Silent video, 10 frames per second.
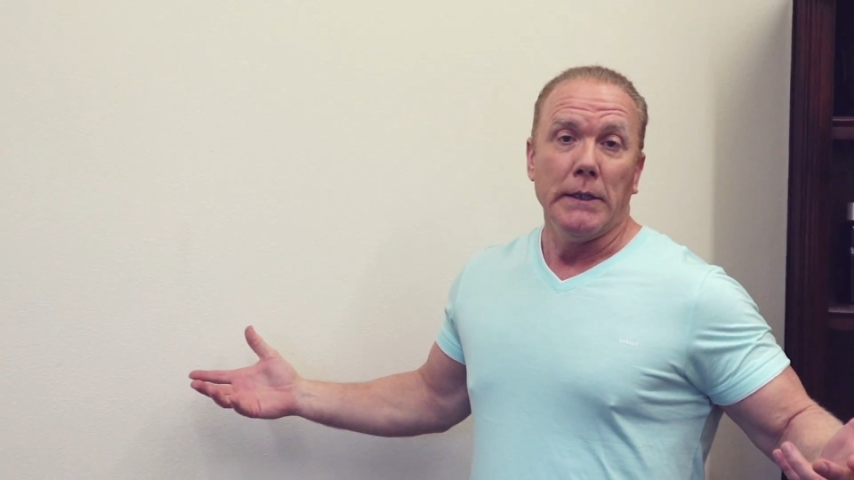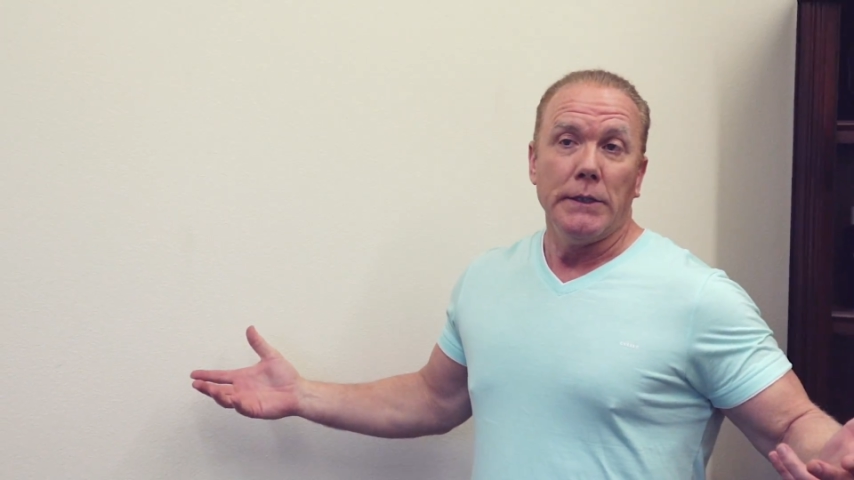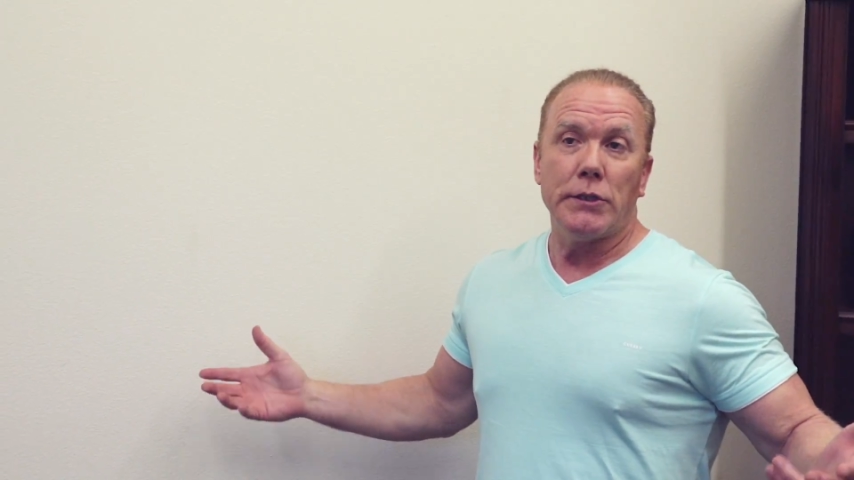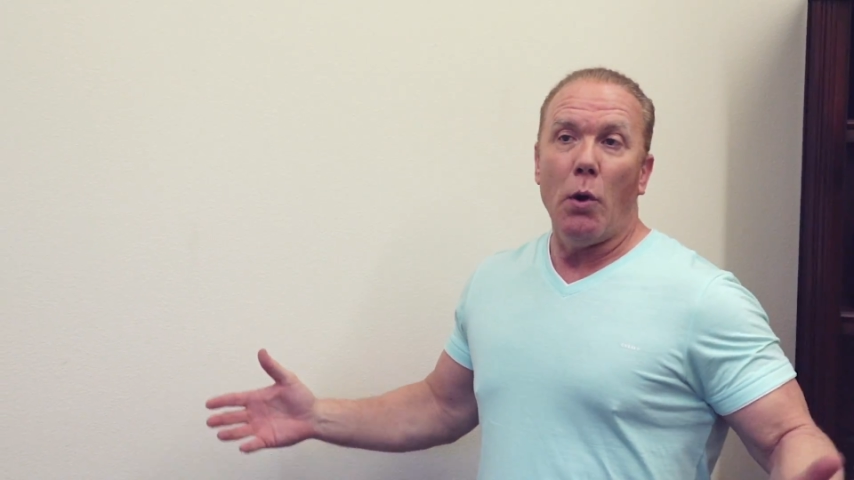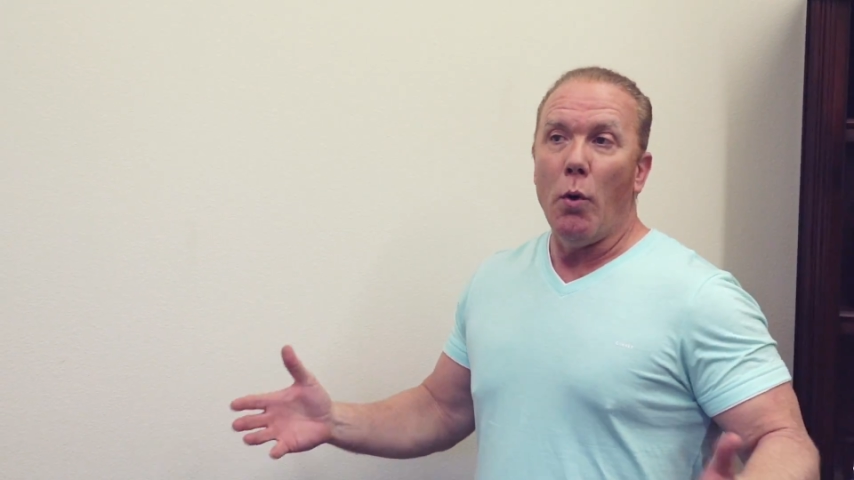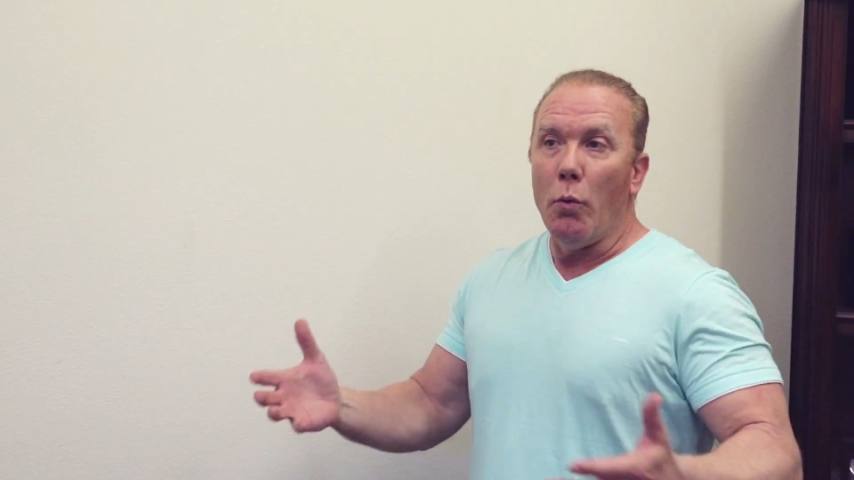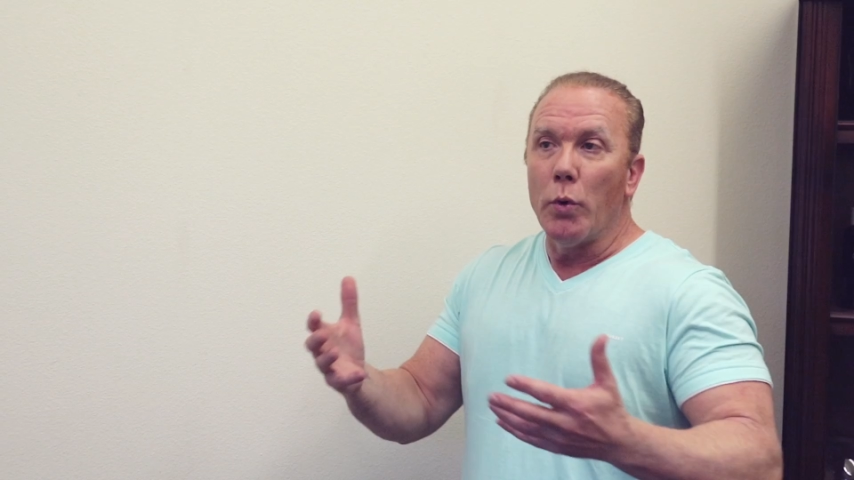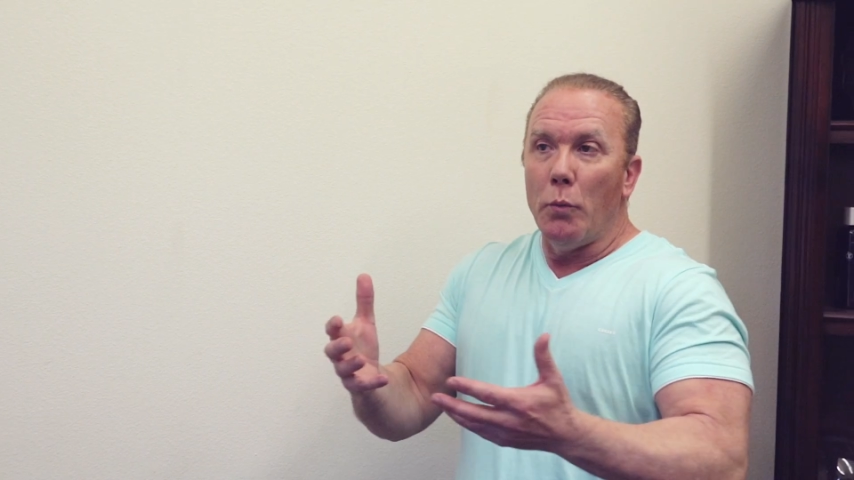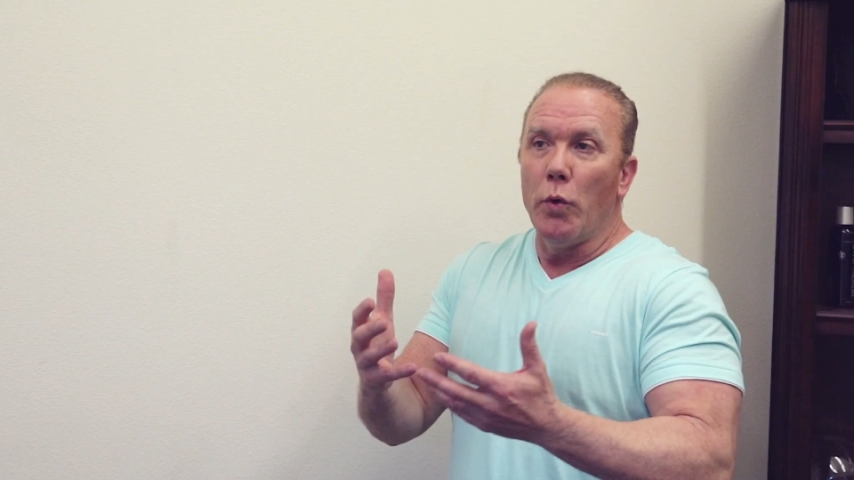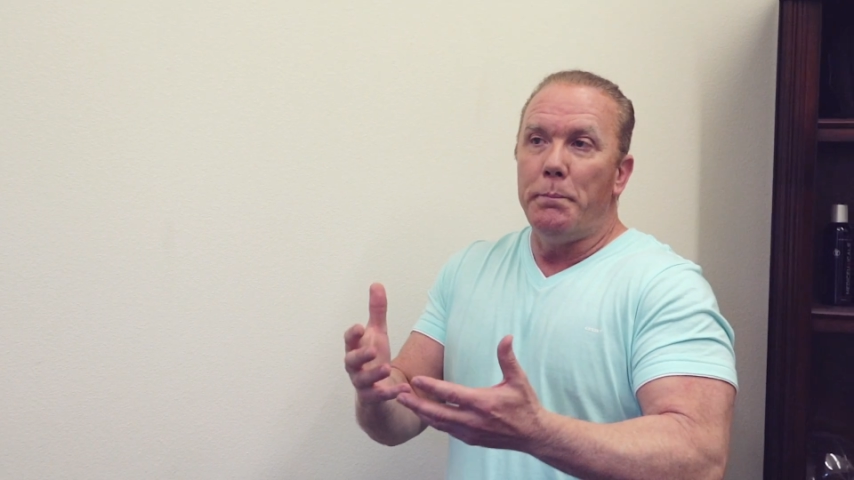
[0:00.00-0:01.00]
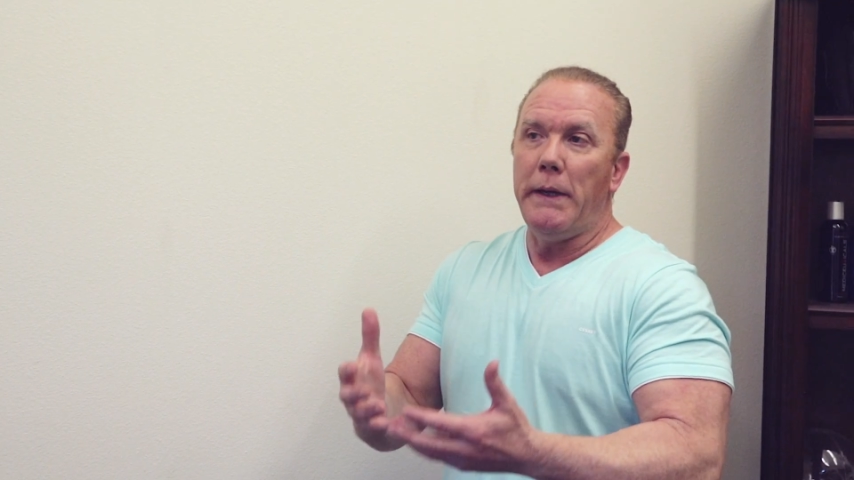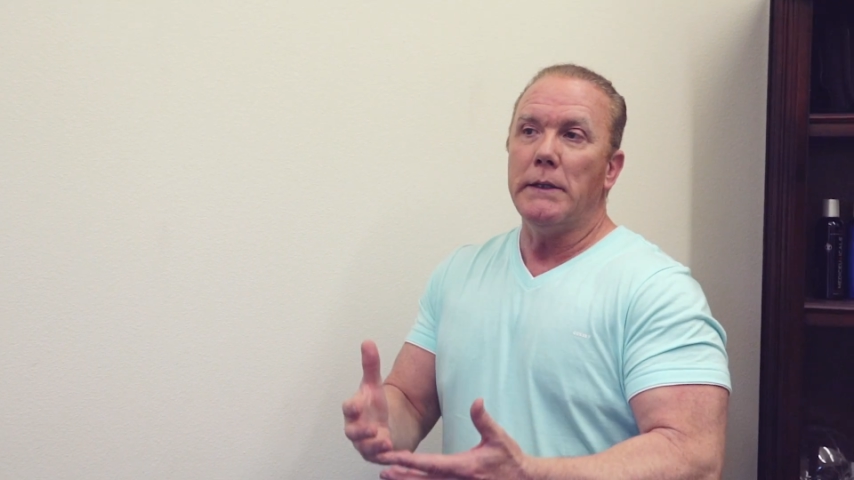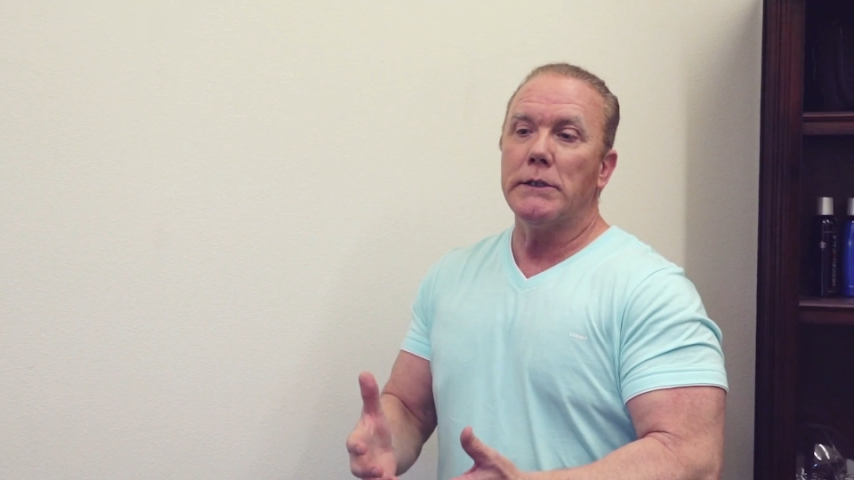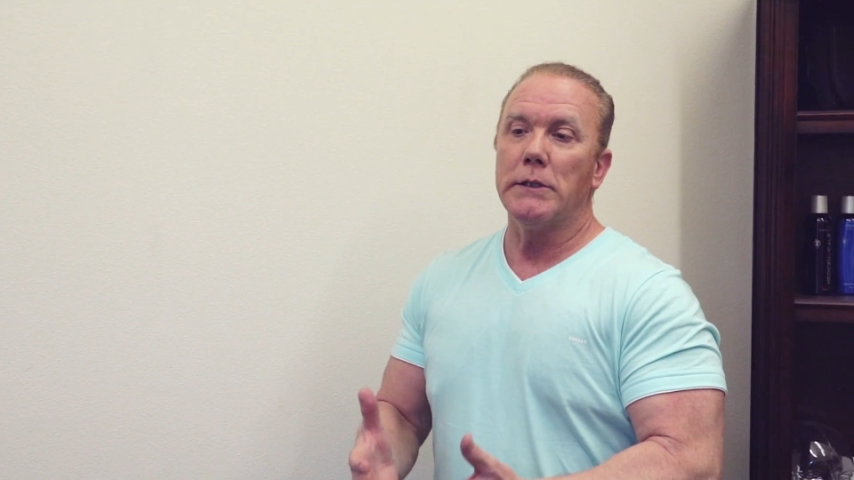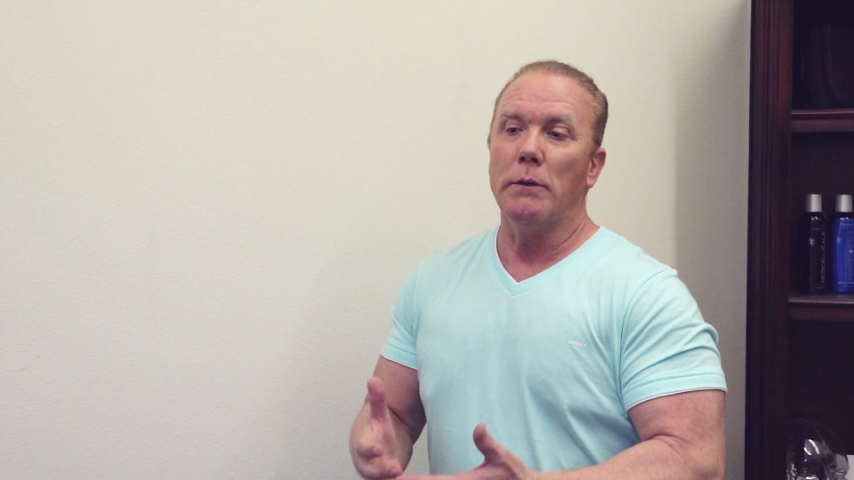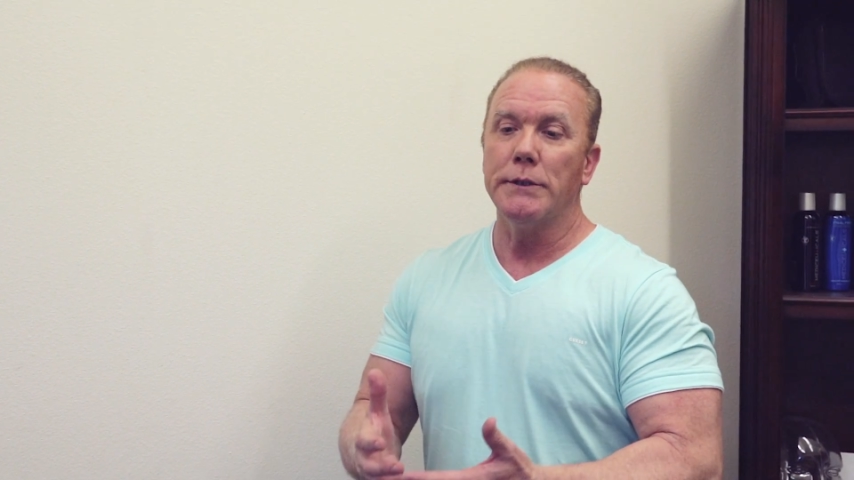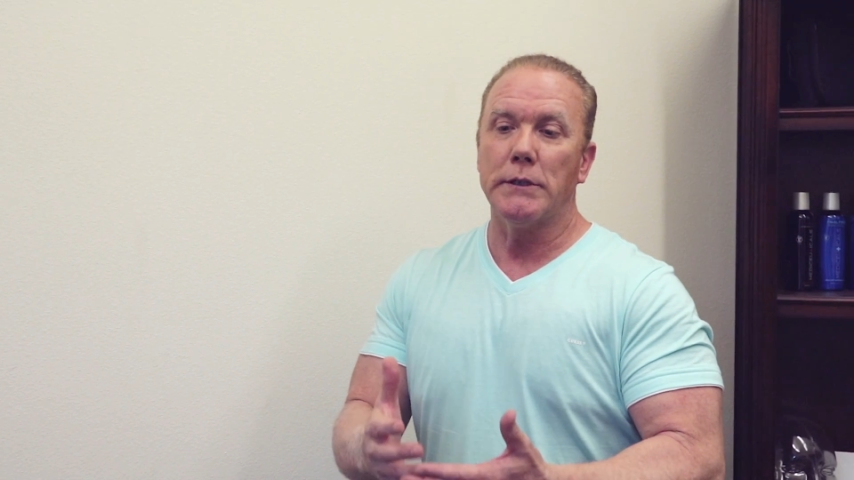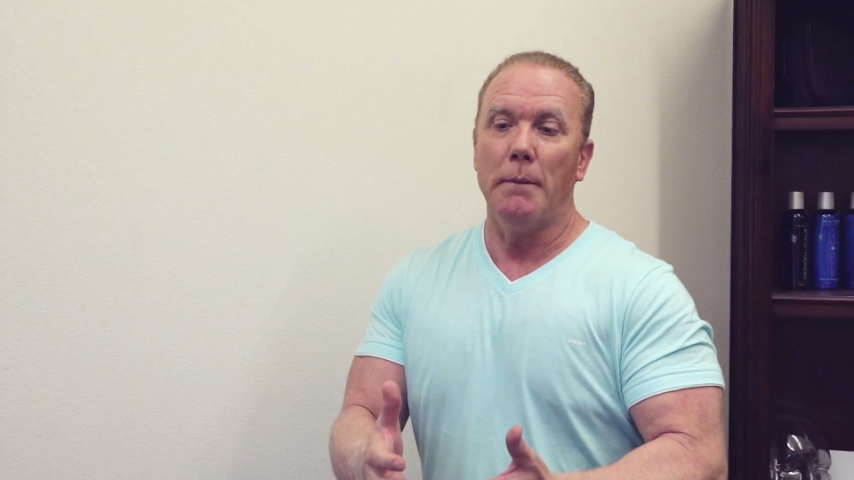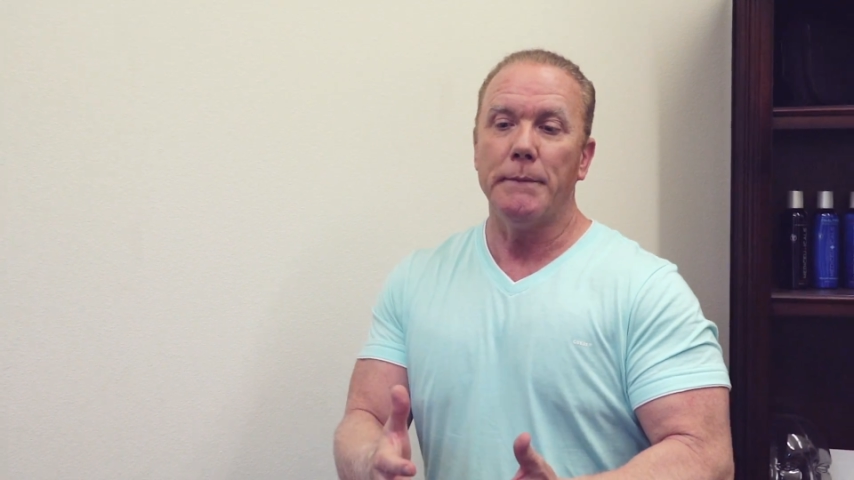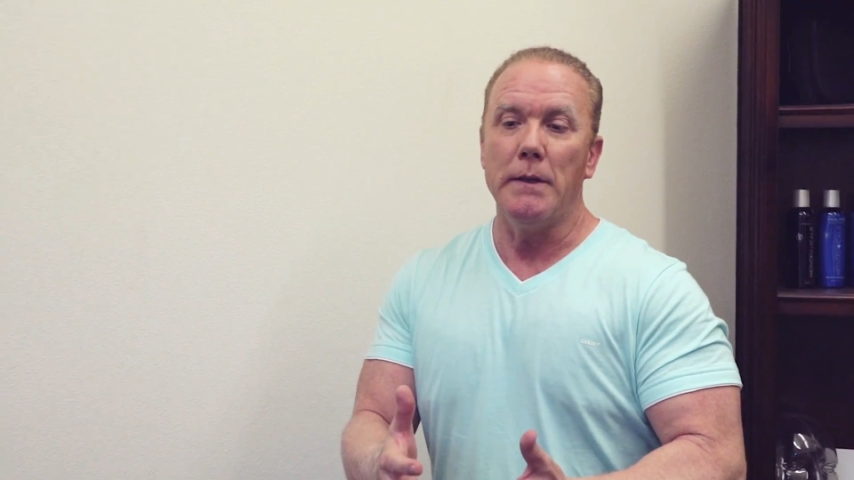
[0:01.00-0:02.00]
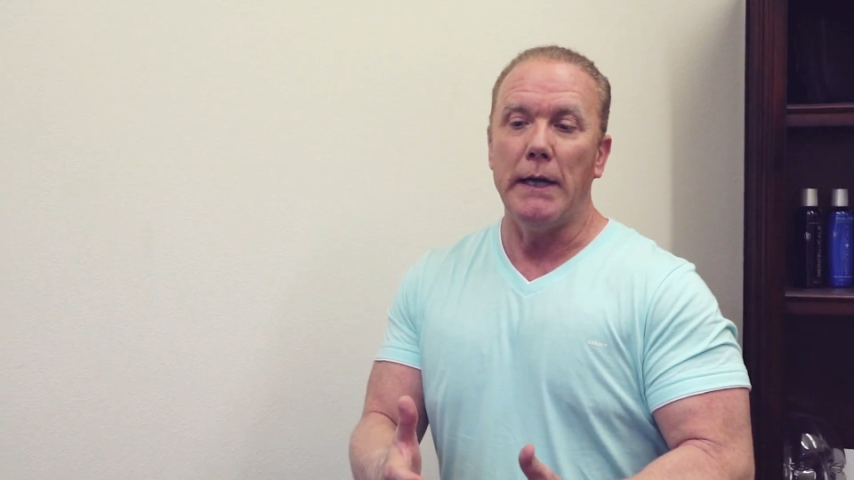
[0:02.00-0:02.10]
So we're being sold something